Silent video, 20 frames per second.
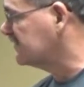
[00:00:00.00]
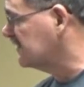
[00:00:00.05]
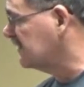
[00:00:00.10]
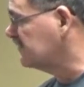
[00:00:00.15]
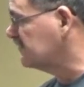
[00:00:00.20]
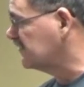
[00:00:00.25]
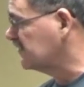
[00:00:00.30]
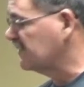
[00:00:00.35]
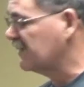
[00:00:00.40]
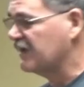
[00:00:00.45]

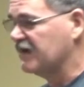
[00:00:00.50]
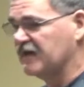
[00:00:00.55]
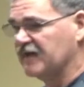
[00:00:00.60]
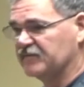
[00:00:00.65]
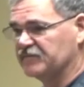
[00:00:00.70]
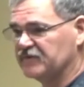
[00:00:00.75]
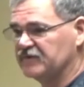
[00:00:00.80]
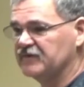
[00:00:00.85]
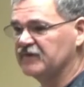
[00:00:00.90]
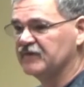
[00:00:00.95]
something's going to
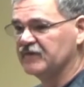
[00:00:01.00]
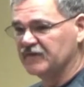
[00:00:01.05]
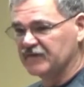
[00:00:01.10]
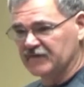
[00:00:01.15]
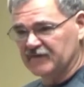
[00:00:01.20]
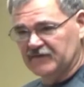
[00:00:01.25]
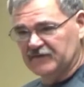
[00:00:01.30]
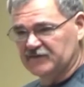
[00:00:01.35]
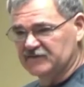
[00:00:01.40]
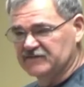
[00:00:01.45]
happen.
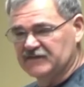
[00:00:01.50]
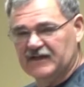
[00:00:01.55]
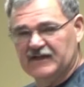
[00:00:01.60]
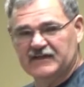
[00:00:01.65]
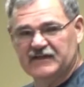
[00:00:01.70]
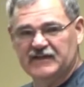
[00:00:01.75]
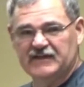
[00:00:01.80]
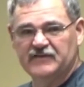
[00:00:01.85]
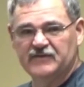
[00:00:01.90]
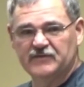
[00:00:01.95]
It was
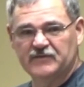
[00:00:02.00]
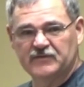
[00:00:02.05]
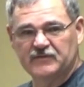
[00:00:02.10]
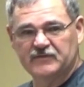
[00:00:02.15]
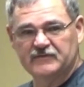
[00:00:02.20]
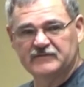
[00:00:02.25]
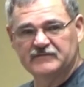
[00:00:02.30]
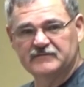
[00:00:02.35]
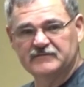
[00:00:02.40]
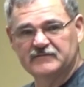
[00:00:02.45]
like he knew
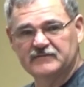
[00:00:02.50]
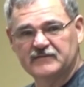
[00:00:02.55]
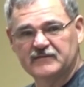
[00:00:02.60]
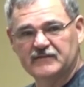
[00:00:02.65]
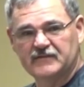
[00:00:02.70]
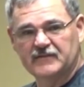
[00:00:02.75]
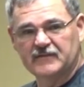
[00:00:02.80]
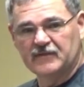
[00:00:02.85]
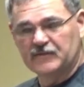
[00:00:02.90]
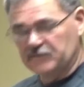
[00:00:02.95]
it.
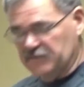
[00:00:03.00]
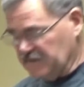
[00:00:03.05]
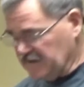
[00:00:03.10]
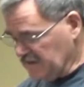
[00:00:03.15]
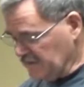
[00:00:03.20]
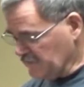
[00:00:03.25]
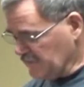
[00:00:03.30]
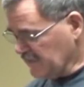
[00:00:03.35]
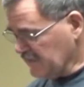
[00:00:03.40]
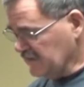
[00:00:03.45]
But
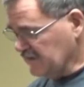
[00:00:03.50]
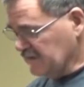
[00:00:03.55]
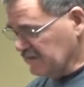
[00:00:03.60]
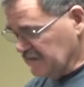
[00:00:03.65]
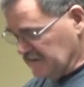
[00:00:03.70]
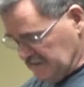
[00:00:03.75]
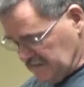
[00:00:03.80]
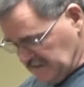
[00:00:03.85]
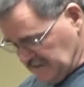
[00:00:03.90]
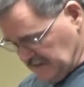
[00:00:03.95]
anyway,
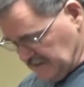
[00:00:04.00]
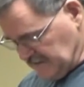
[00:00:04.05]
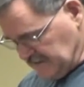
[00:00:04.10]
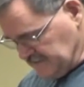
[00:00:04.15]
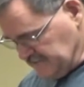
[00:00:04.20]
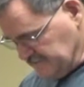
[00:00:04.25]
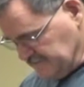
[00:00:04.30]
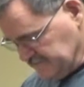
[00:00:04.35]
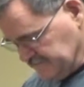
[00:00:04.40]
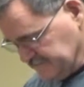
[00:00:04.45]

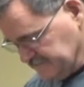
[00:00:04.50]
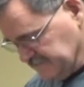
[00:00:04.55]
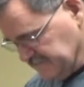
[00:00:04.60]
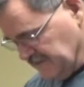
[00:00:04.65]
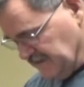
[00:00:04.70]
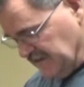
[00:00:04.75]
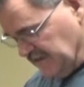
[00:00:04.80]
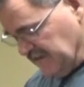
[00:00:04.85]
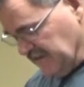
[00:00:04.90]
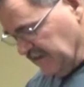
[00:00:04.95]

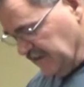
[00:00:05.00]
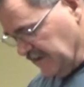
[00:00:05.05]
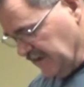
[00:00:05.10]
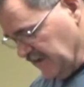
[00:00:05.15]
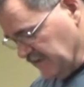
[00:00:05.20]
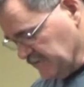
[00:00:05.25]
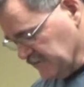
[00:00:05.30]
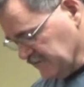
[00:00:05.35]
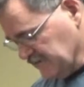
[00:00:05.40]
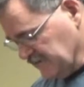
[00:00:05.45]

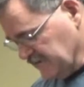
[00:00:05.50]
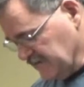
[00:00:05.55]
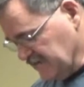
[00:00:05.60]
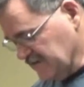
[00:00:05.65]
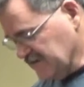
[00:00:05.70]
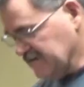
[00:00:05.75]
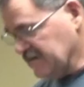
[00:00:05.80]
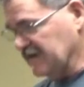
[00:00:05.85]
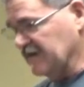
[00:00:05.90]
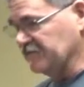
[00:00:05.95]
that was
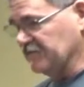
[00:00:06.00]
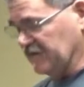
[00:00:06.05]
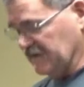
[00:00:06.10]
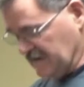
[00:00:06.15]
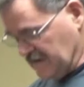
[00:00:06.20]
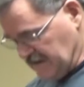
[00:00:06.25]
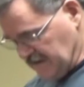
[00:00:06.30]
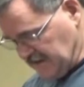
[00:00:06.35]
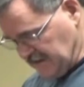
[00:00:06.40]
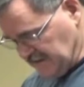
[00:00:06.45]
another time that
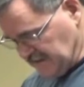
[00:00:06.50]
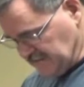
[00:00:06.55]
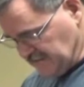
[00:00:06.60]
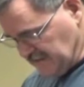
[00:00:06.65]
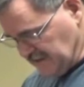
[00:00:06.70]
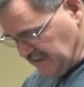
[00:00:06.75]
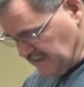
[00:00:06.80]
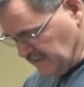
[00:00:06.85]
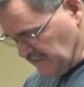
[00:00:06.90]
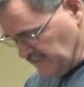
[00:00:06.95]
God had his
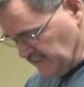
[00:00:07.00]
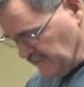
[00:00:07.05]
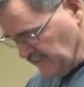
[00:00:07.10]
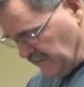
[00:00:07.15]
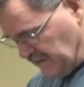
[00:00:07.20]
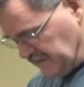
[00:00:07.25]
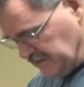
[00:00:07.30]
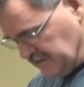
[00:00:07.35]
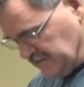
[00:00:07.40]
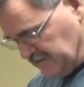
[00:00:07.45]
hand on me
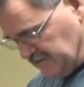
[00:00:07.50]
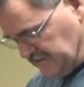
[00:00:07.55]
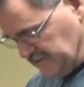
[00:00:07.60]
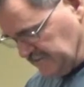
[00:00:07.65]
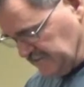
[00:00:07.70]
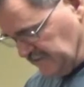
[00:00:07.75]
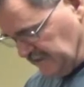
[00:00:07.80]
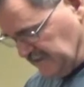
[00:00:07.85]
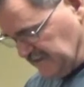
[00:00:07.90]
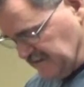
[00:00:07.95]
right there.
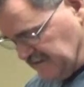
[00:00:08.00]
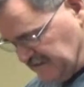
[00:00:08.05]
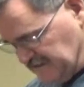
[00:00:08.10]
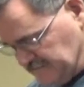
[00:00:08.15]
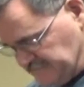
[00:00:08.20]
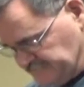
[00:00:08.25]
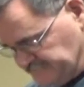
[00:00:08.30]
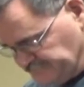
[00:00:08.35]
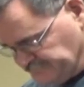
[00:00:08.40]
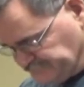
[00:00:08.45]
And
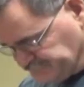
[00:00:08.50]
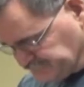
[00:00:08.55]
then